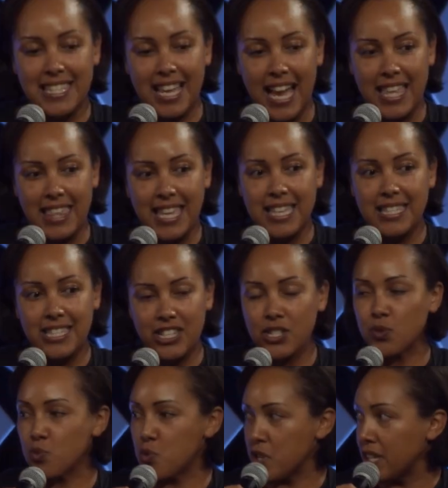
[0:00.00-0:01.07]
I think it's
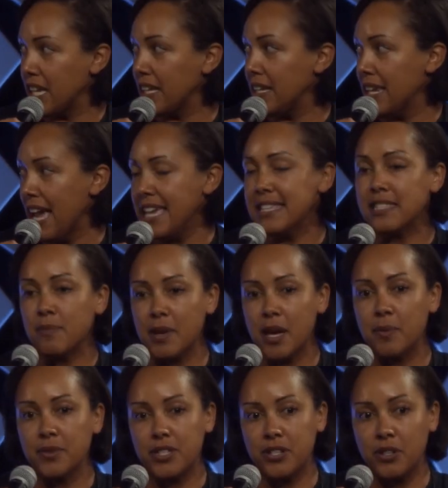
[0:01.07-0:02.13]
just really nice to be
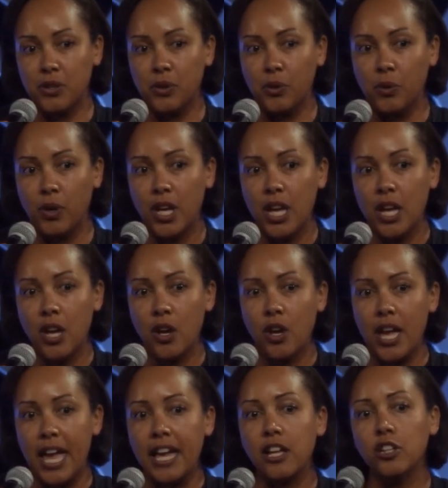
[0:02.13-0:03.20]
able to
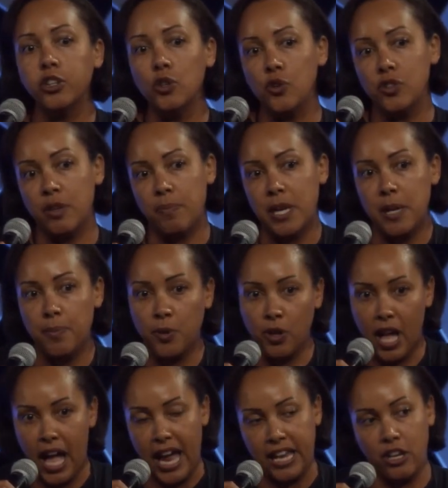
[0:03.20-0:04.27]
include the
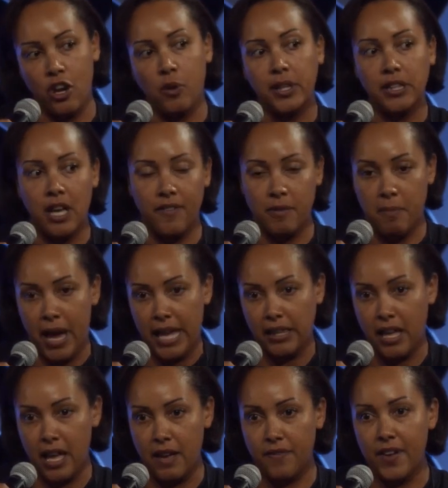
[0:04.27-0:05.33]
people I know and love in my
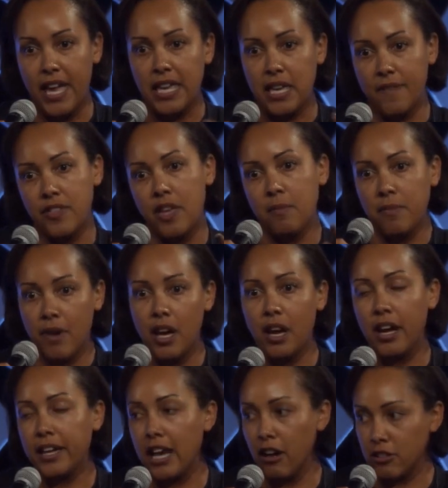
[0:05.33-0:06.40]
life and give them
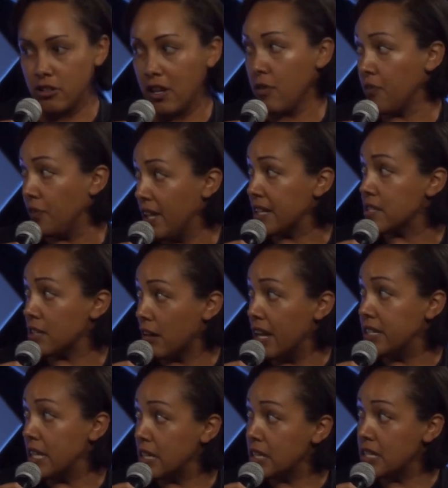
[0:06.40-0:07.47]
a character that reflects their
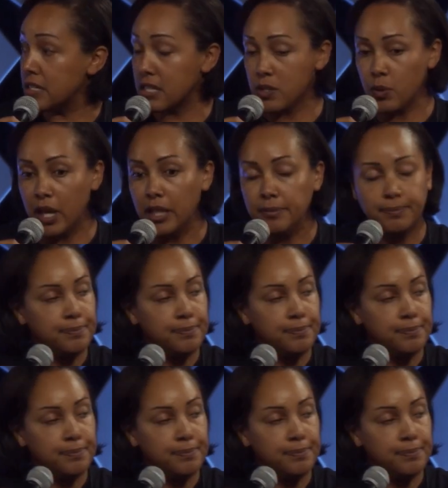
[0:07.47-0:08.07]
identities as well.